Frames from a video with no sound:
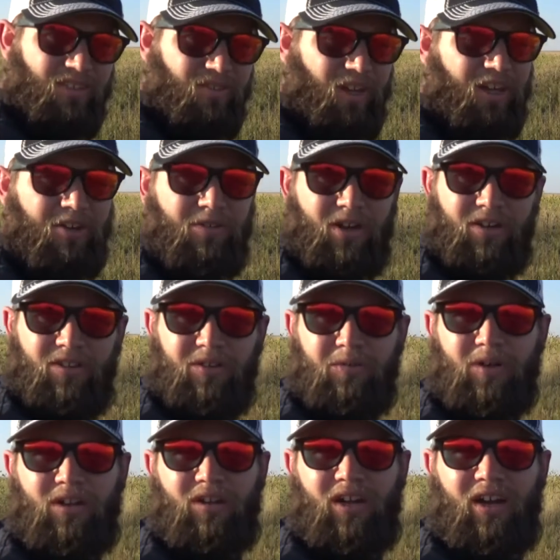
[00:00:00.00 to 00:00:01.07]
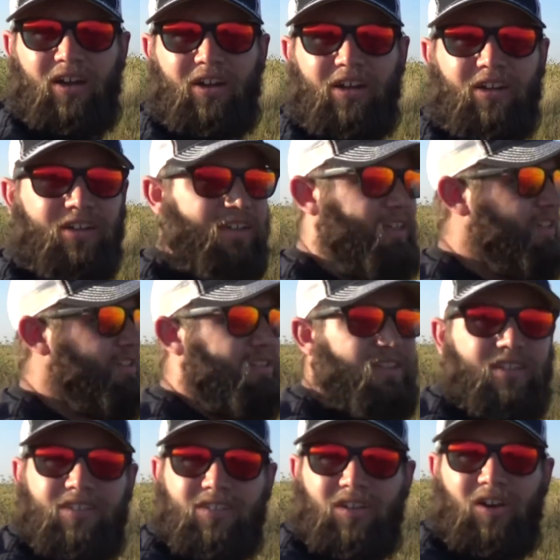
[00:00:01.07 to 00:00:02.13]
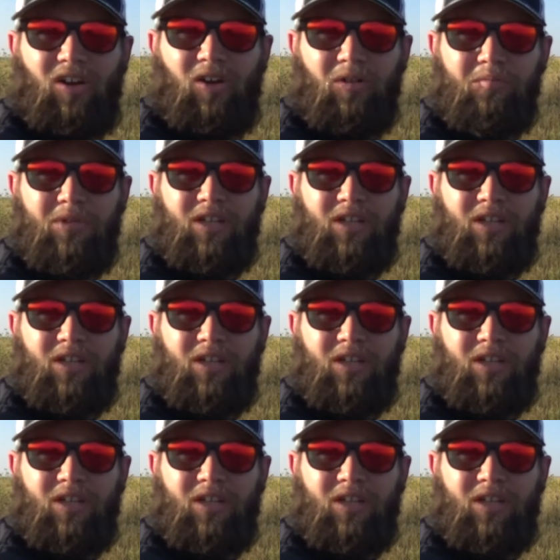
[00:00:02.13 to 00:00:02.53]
very rare that we are out here and it is this calm,